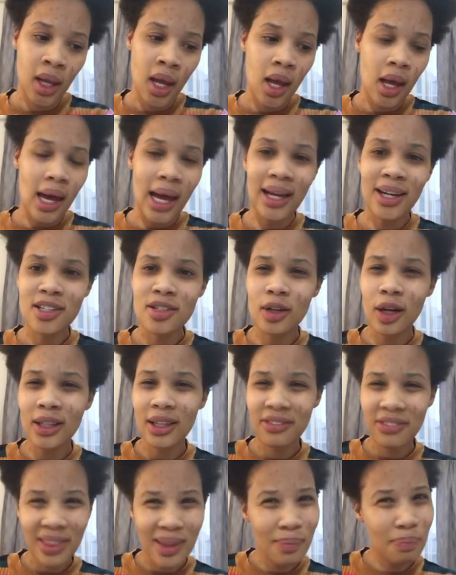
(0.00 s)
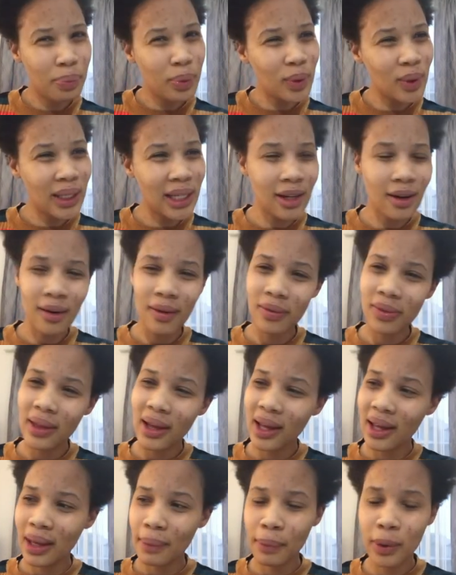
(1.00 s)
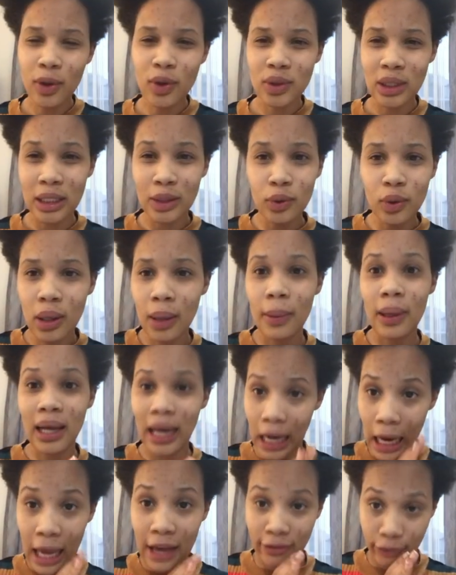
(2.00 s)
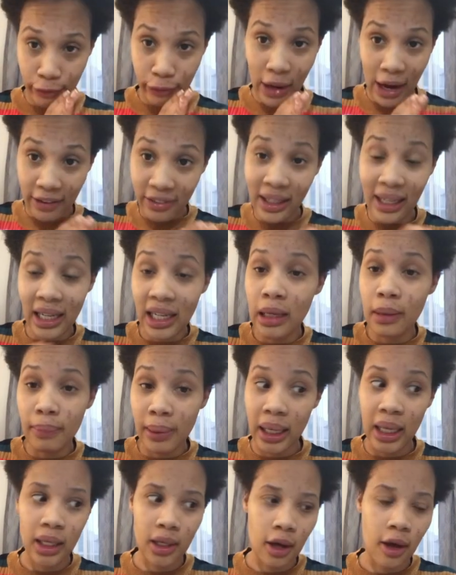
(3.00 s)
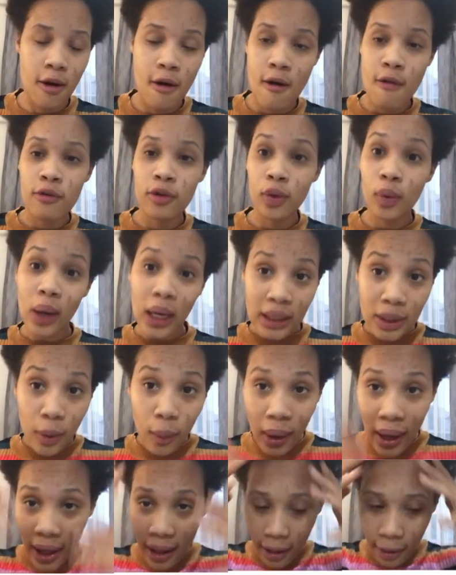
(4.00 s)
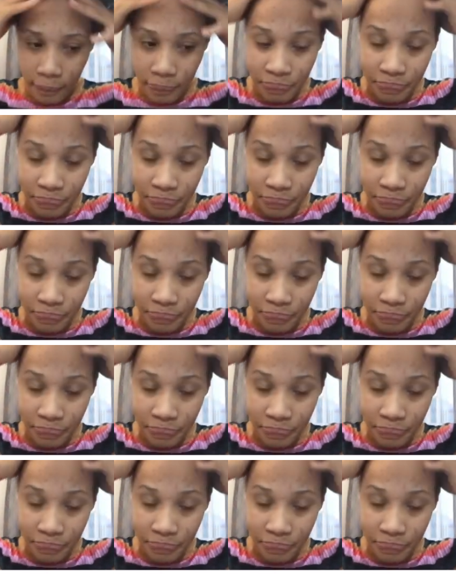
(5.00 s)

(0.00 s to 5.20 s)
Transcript: And it's not even the pulling of the hair, because I've taken a break for quite a while.